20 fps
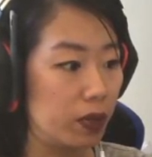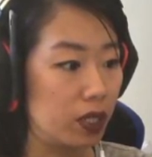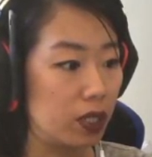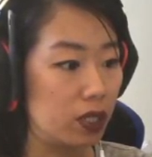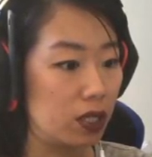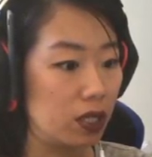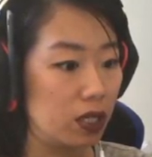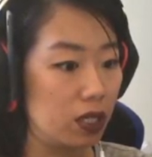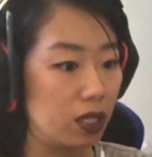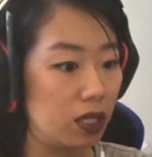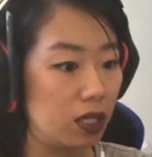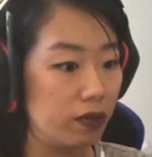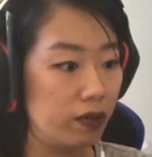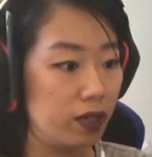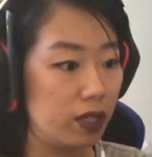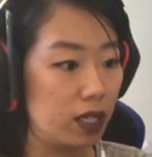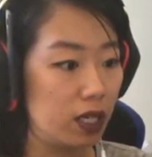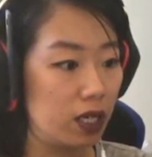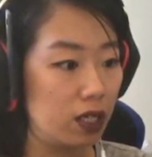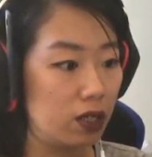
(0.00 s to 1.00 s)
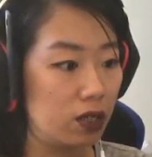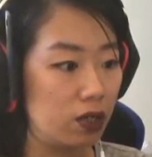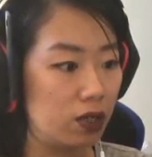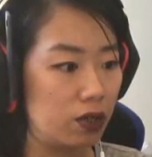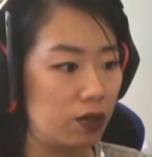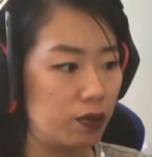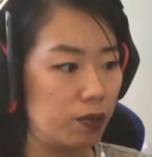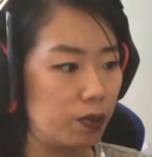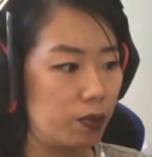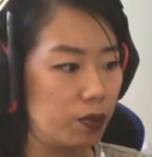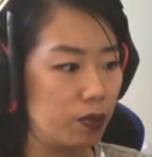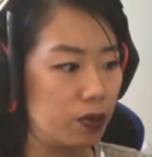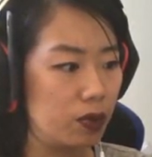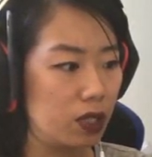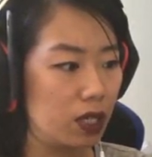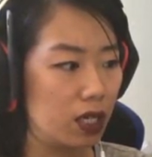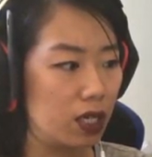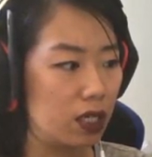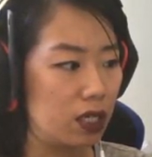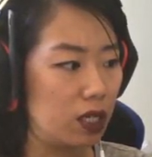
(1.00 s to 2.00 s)
But even then, their
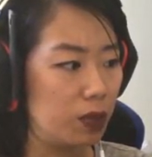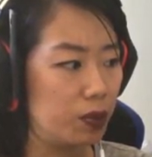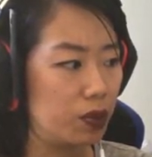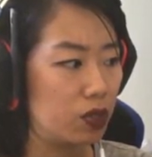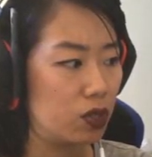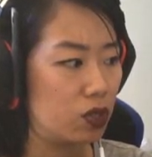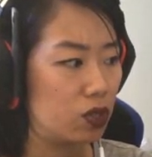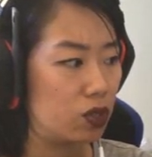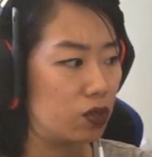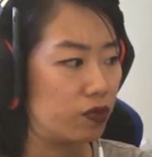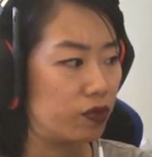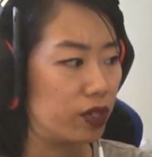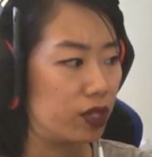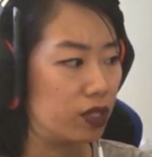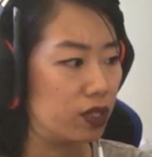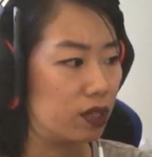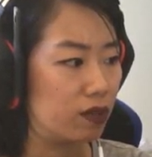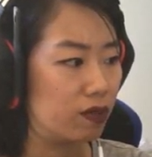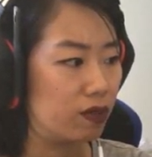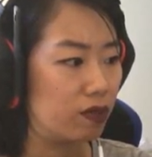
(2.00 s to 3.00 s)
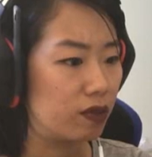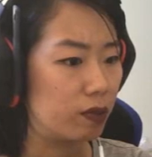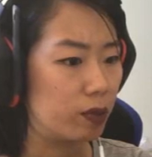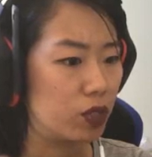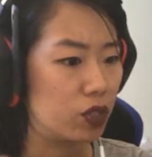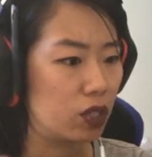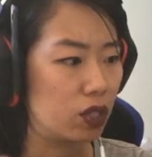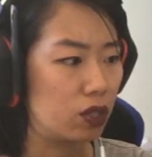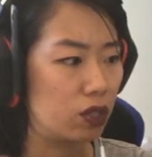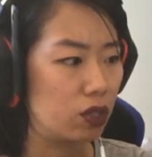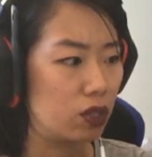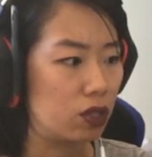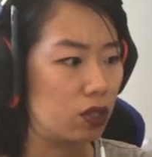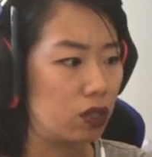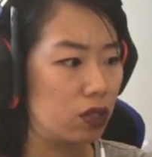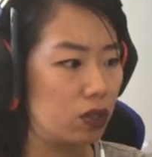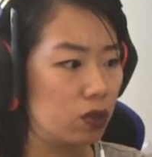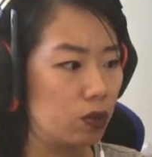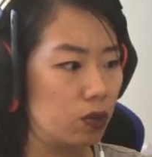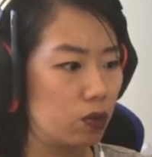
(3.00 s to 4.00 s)
kind of knee position is very different from each other,
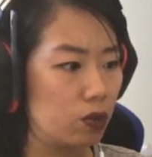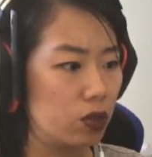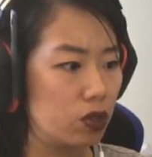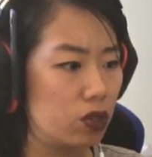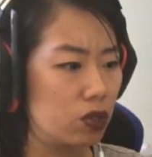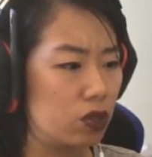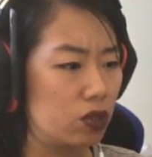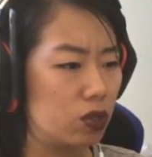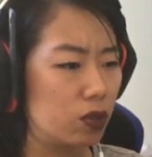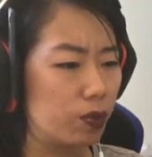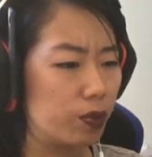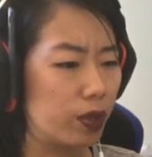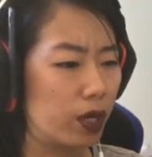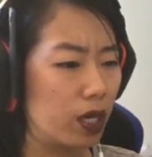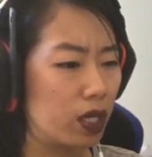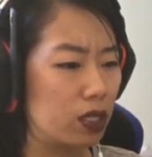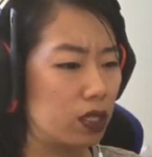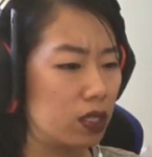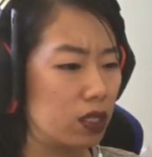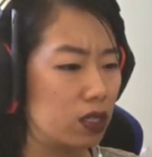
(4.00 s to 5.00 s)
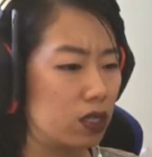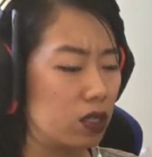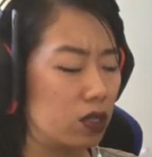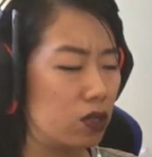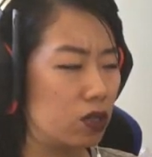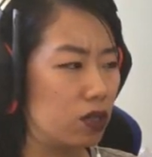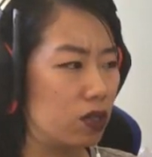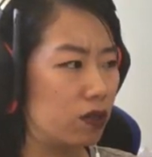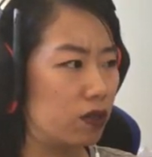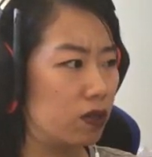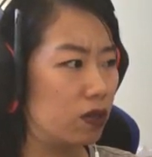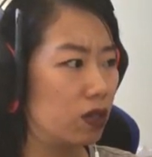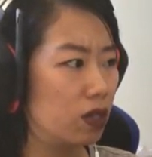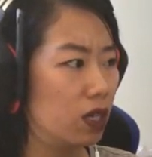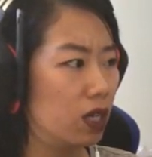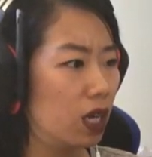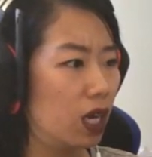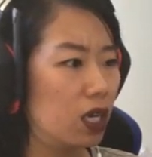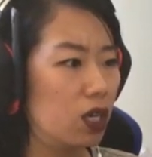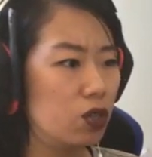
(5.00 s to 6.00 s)
which is surprising since
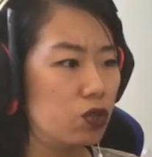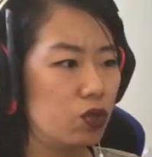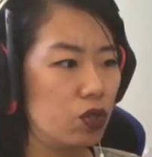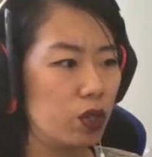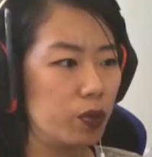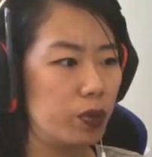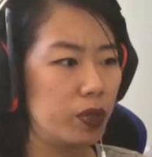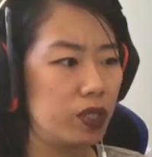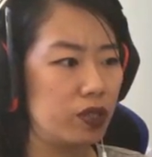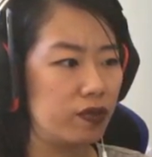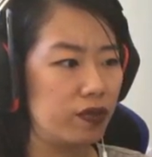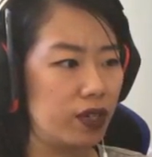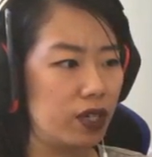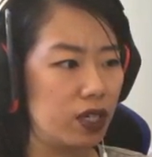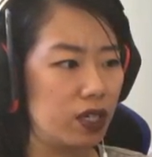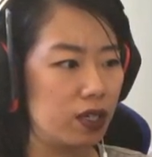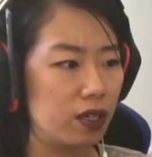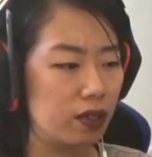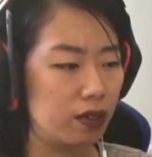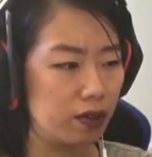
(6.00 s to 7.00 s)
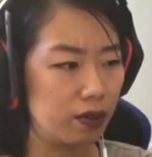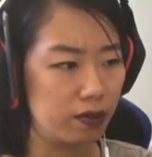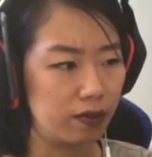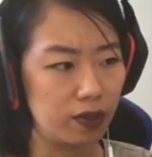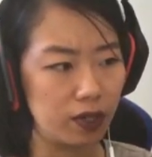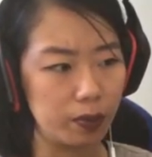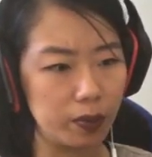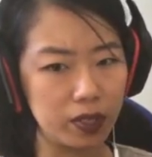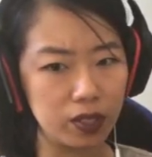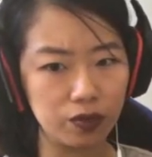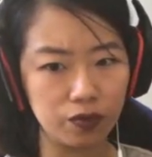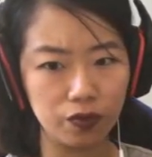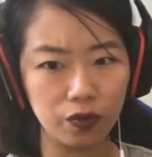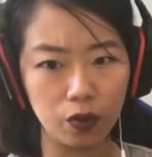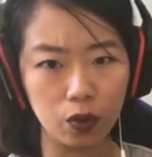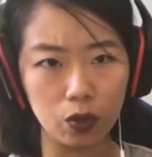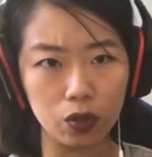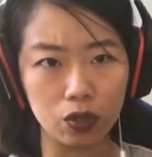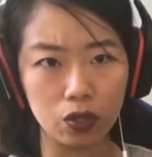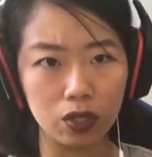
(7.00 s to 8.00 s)
I know JYP is very, very much
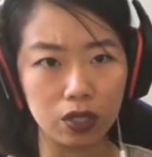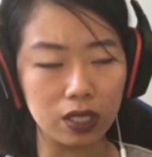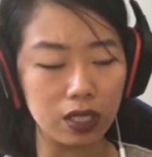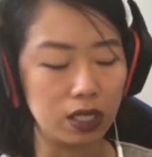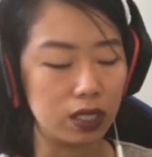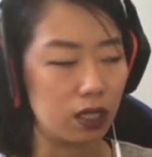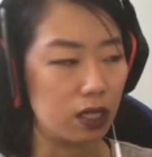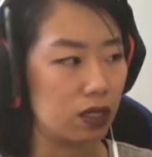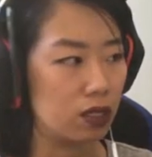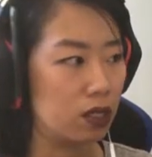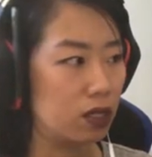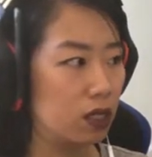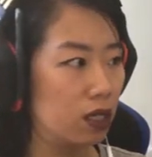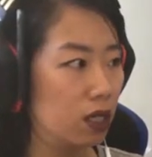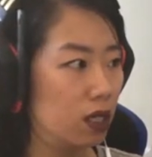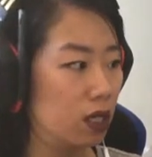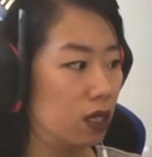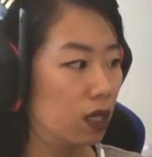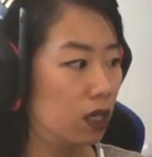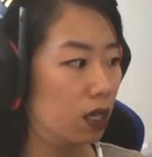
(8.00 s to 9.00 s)
focused on the details.